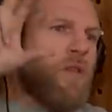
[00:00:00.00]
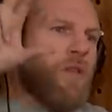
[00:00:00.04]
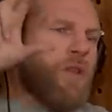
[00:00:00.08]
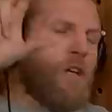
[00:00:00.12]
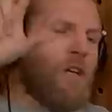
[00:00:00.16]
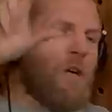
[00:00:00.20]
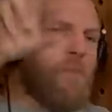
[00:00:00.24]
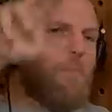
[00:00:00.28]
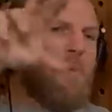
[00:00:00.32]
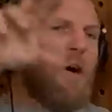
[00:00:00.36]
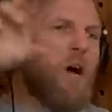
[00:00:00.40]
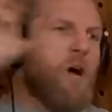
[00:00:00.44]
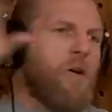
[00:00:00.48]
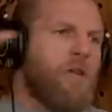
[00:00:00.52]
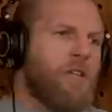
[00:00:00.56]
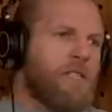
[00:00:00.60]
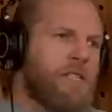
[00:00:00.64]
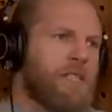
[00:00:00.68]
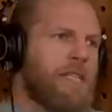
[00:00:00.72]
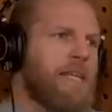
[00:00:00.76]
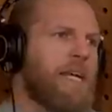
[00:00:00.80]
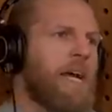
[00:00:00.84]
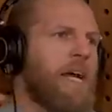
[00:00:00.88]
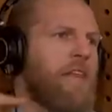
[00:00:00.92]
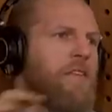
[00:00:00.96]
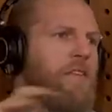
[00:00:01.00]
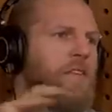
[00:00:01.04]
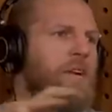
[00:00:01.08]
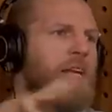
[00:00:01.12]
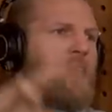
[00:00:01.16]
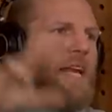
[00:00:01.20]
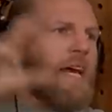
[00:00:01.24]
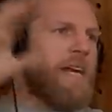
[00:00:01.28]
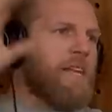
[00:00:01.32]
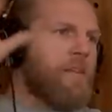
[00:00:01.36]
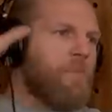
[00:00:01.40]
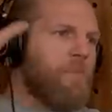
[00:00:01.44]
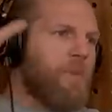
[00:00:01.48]
the components together and
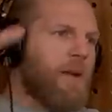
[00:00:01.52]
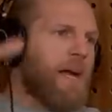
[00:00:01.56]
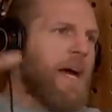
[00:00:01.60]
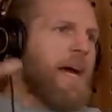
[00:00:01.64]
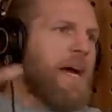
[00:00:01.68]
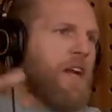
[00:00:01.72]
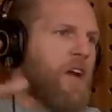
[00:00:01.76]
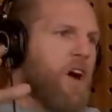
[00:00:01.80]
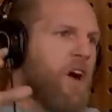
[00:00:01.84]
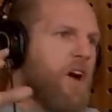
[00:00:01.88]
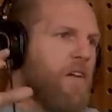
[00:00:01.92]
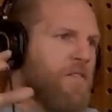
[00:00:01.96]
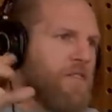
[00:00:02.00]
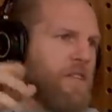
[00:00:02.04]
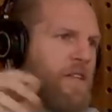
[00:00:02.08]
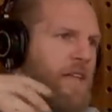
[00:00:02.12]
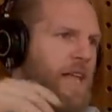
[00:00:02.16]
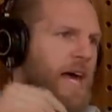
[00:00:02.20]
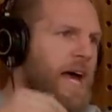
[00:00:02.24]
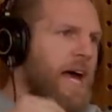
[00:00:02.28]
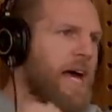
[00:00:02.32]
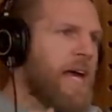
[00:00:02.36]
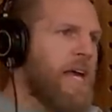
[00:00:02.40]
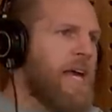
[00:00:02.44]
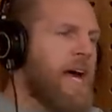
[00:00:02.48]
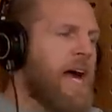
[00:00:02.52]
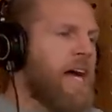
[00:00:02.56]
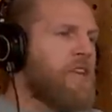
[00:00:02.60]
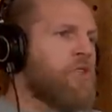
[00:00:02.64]
lay the plan after that,